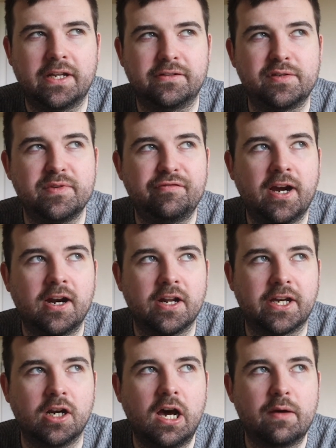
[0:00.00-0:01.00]
And to be fair,
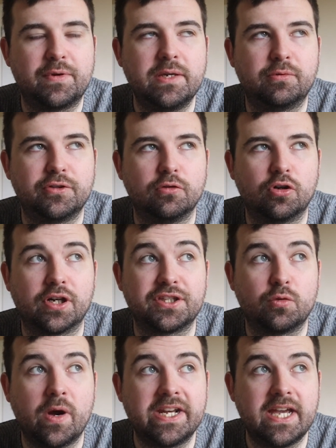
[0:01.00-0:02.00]
like, a lot of people do look
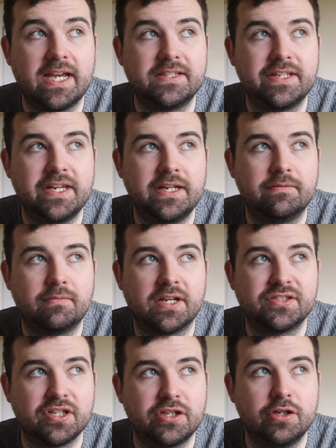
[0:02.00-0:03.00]
at twenty eighteen
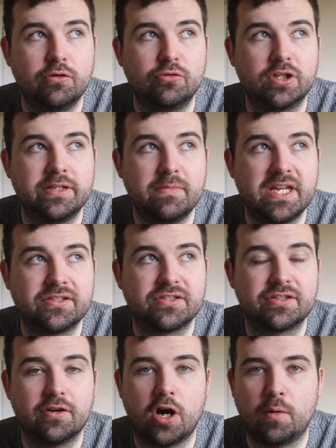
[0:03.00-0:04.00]
as the hugely
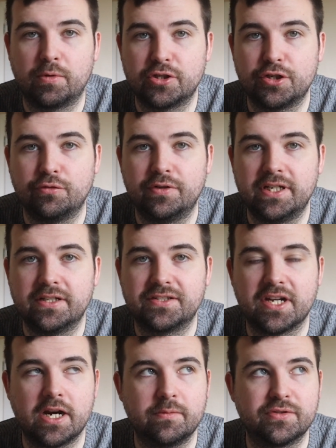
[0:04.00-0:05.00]
missed opportunity in
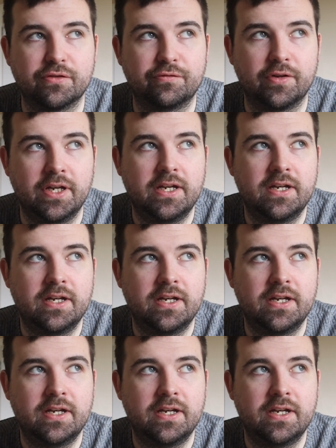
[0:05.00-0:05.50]
terms of,